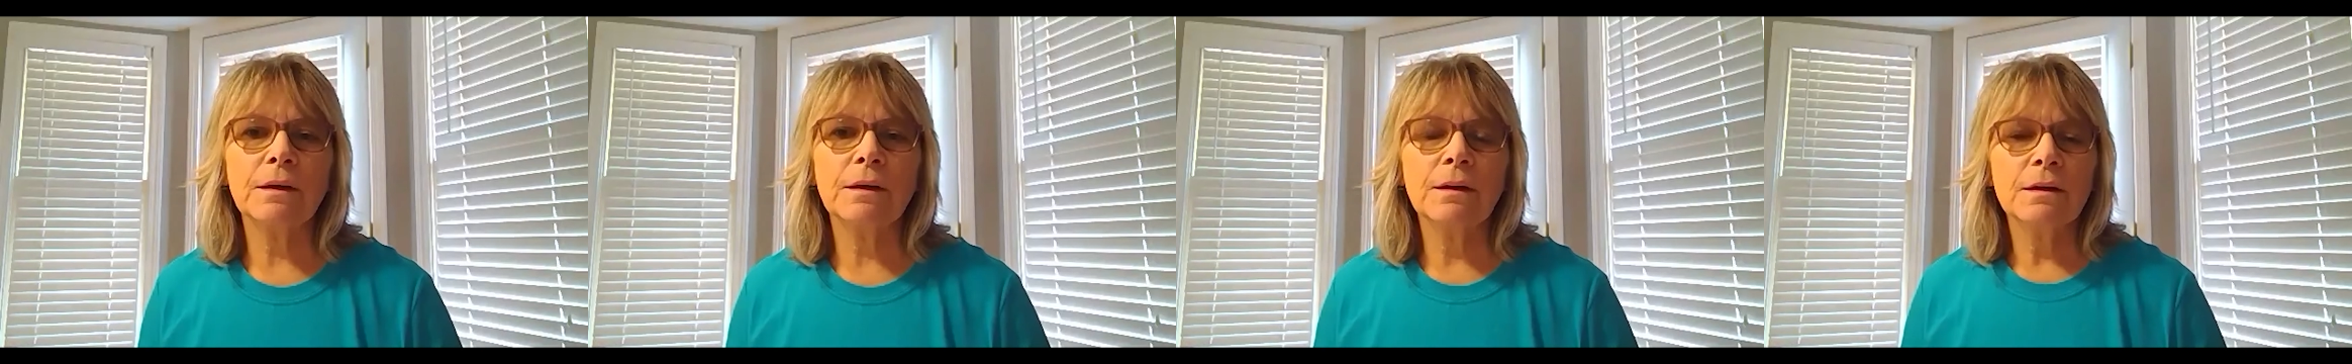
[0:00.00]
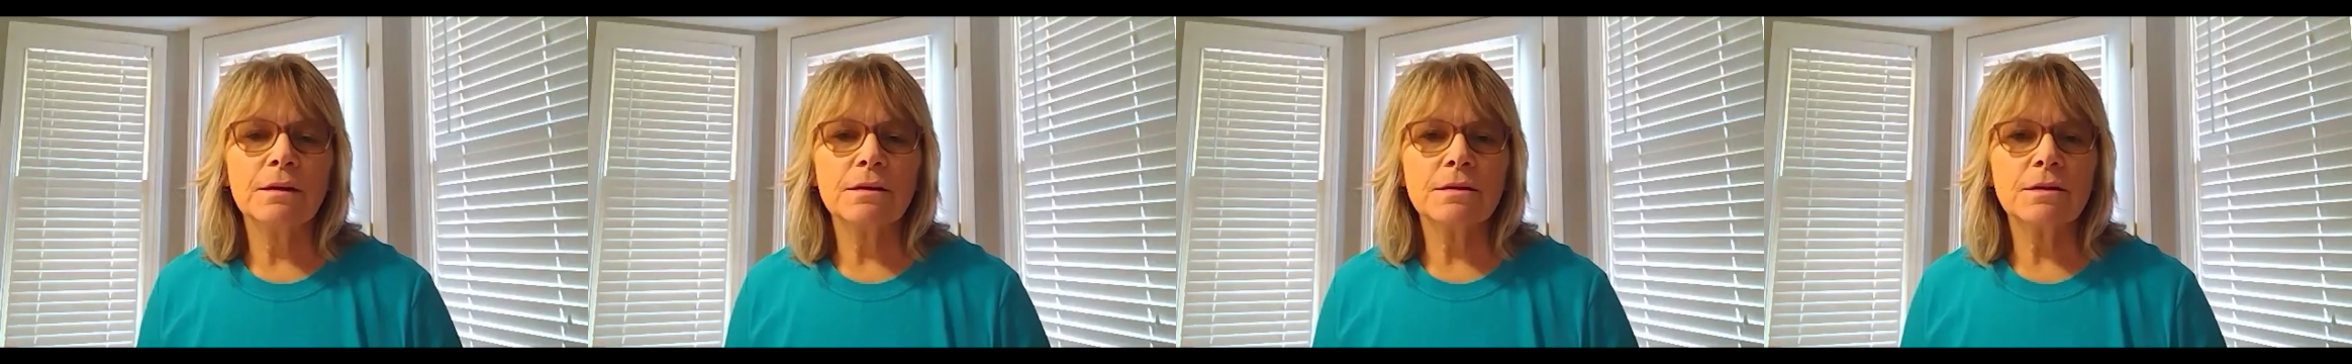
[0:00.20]

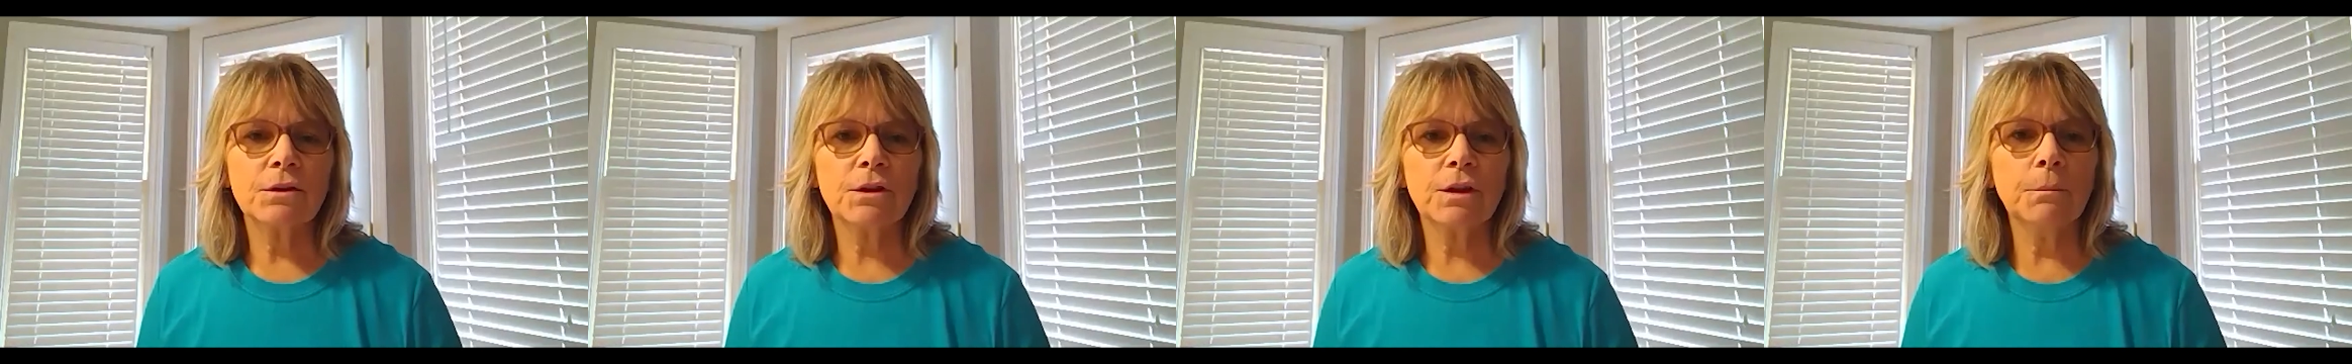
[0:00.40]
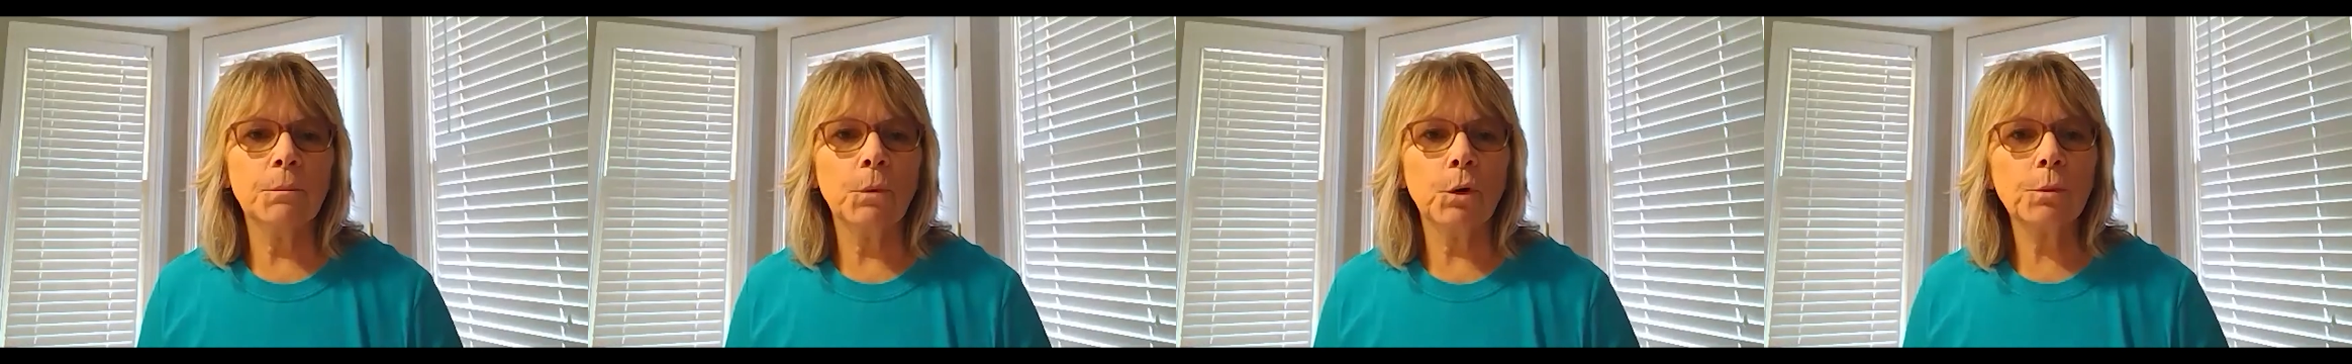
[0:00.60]
So
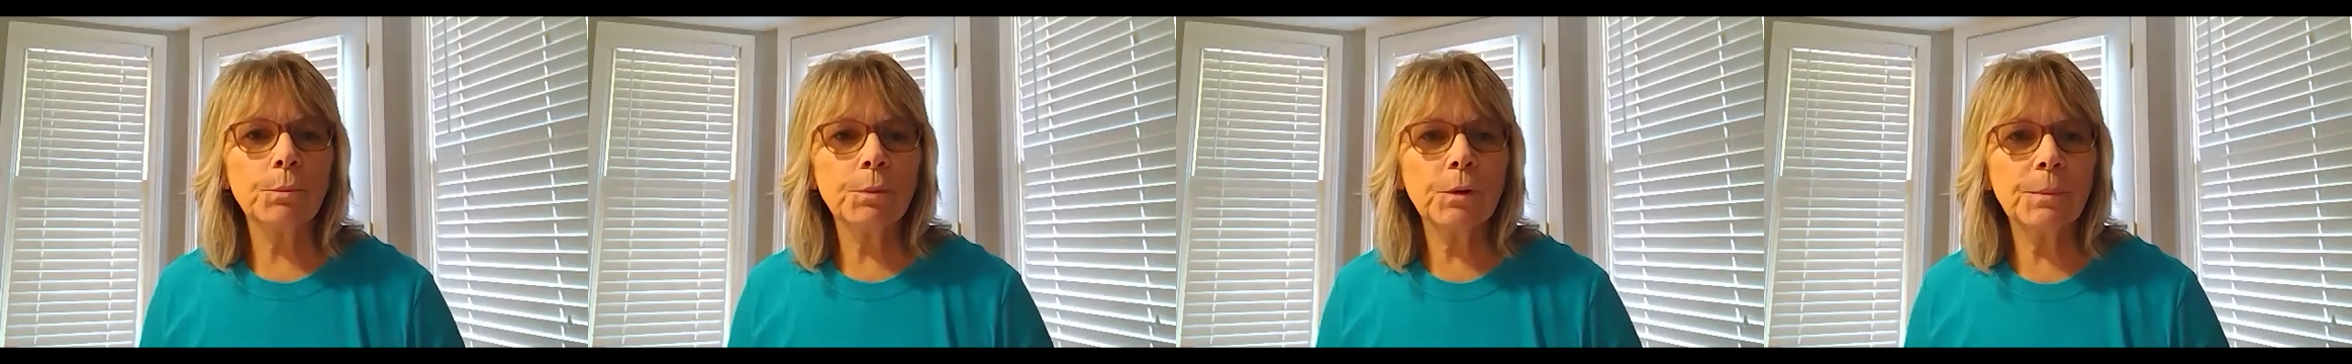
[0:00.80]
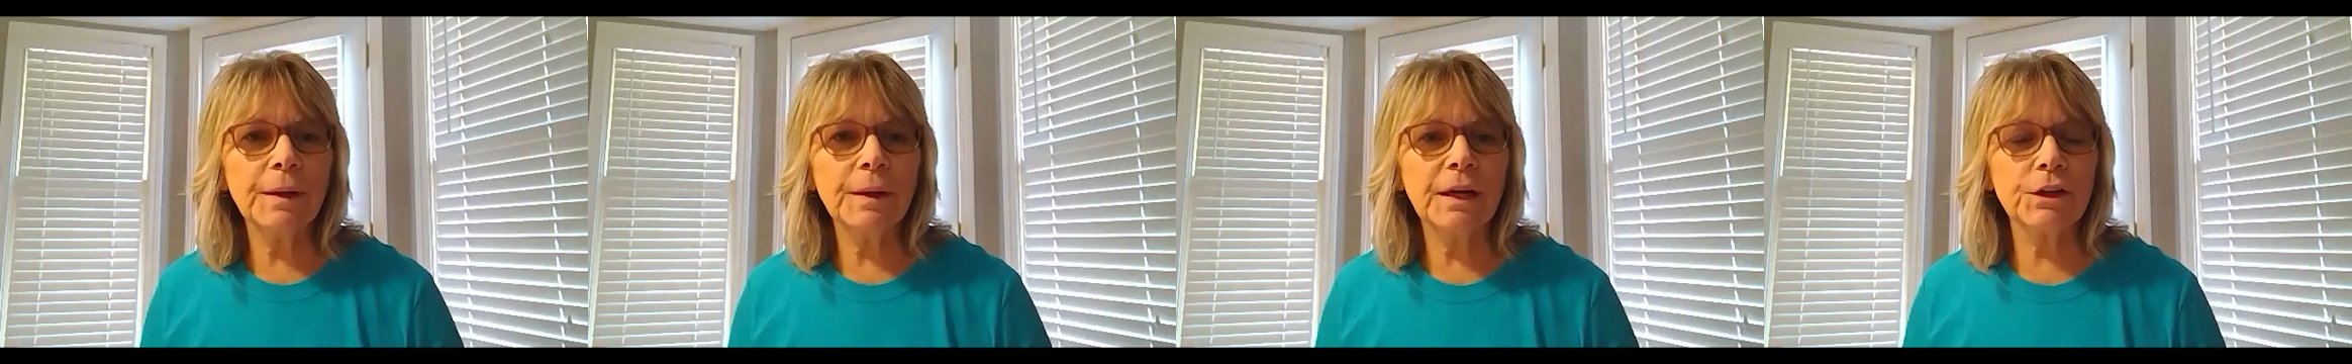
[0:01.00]
the more
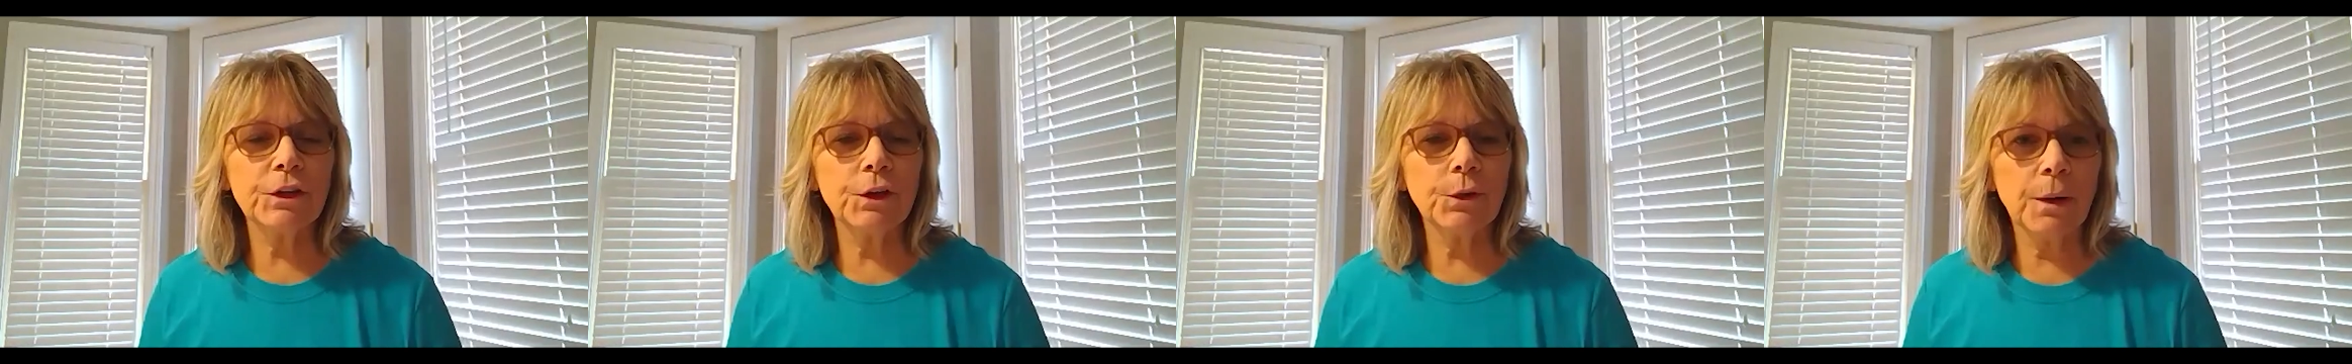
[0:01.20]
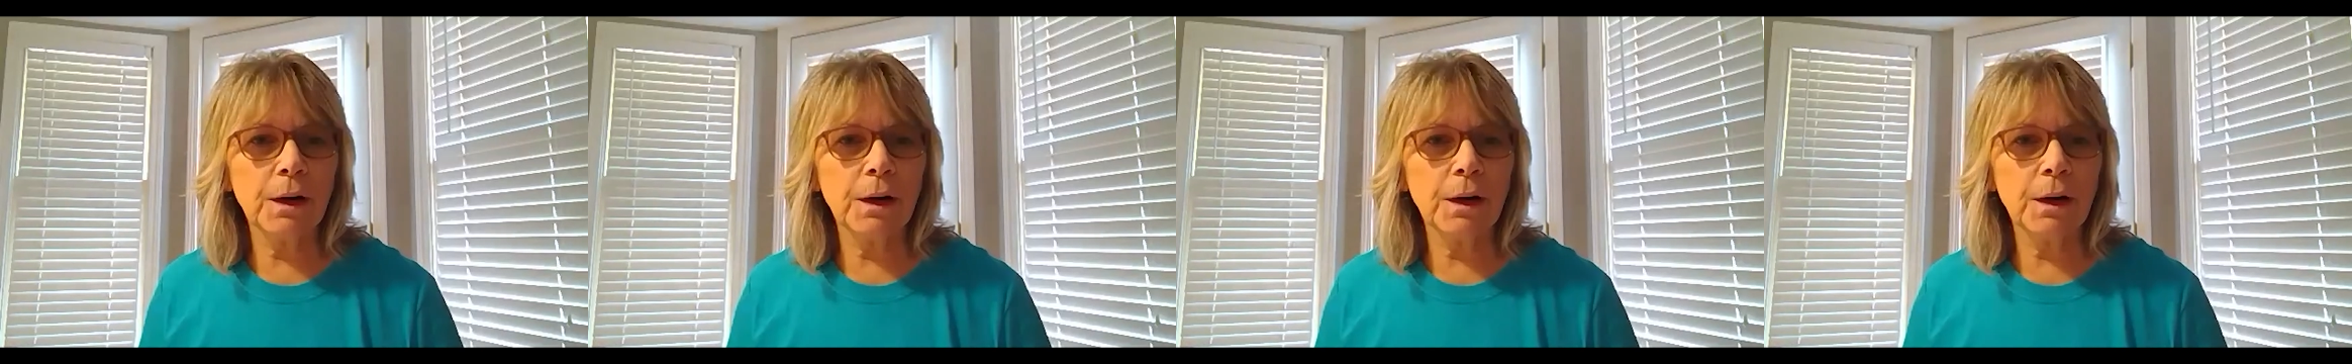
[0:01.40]
prepared you